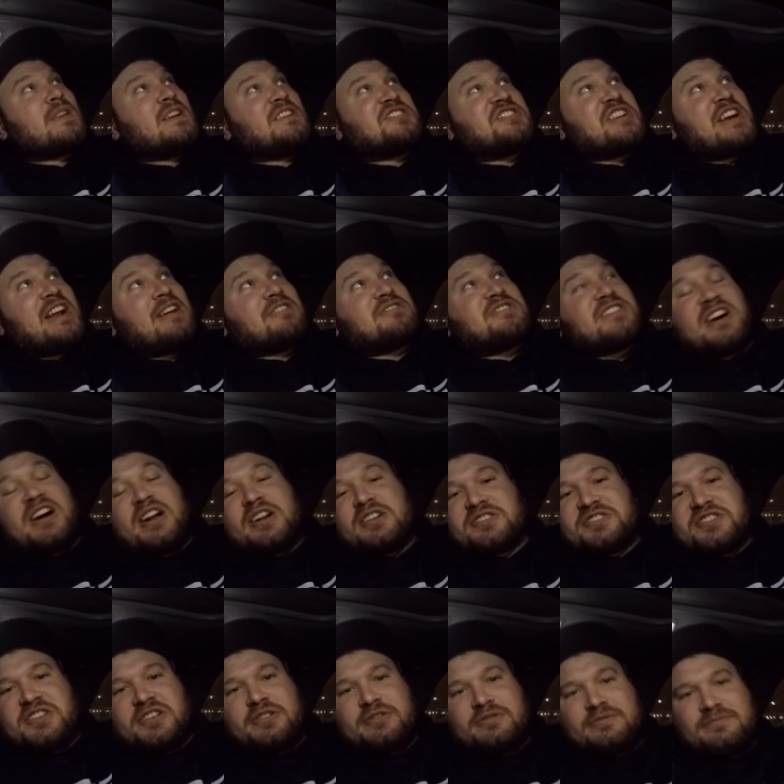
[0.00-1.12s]
shout out to
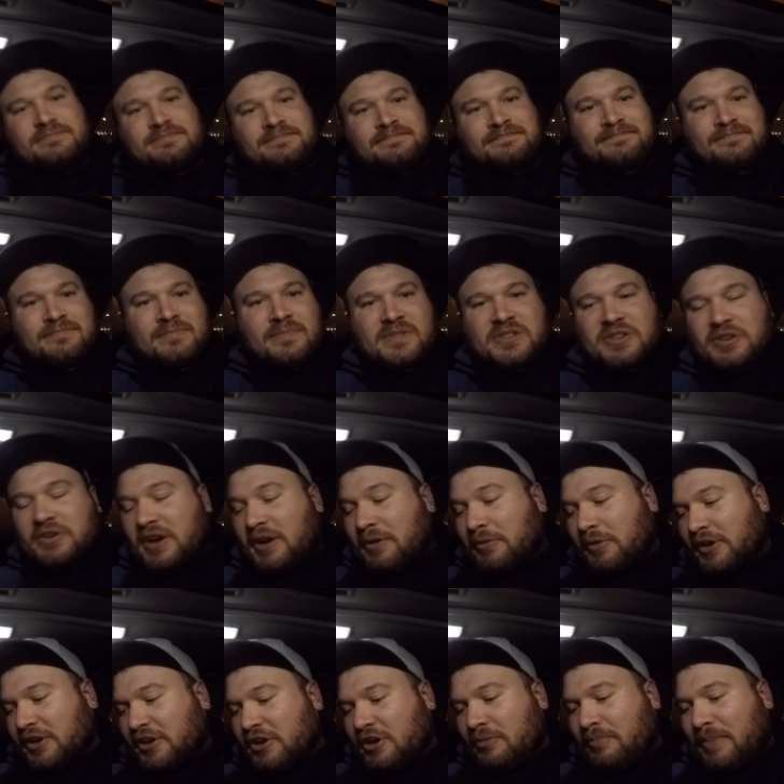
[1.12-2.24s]
AutoZone. So now we're
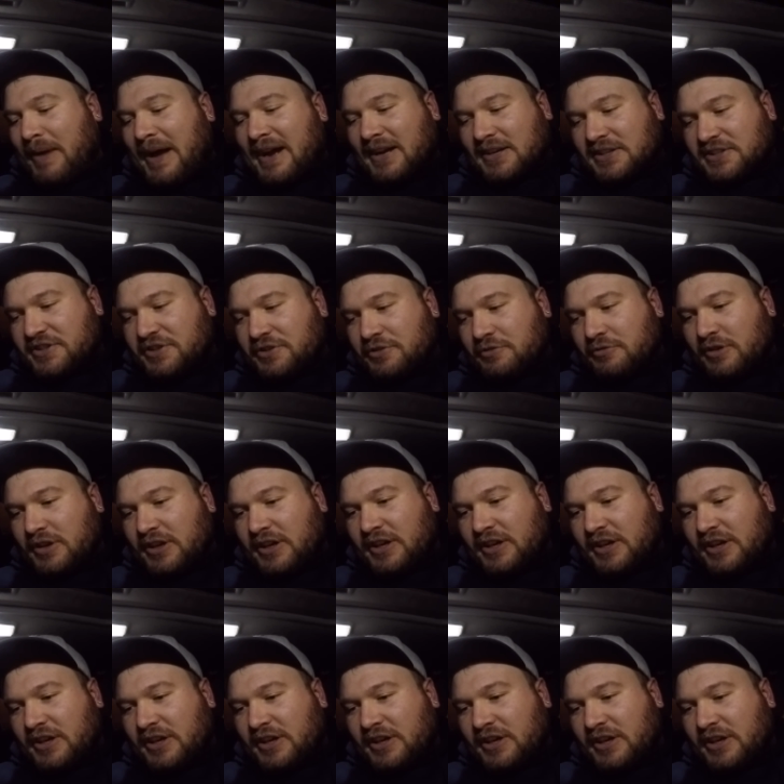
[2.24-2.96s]
gonna go back to,